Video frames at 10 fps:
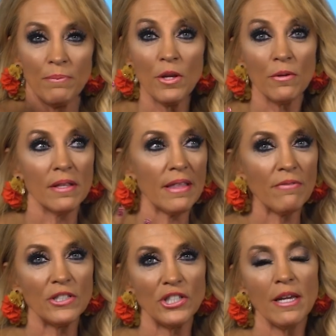you know, that
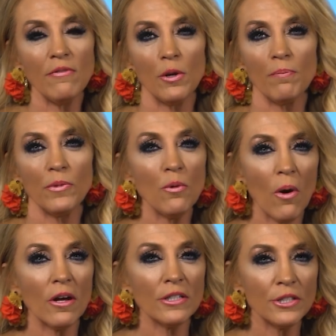they've achieved,
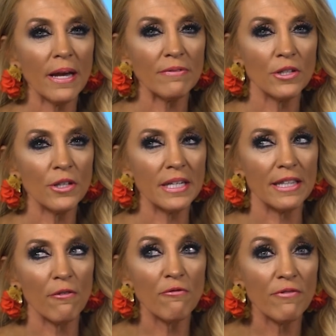you also have to look
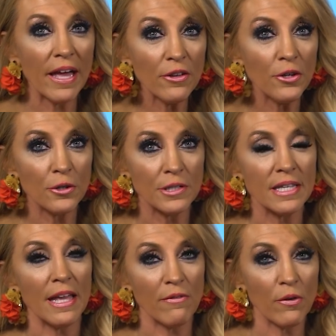at the failures
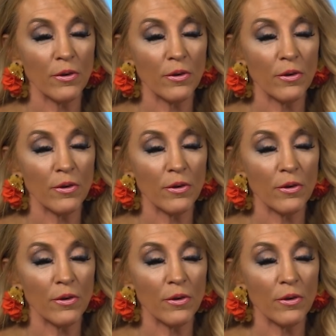that they've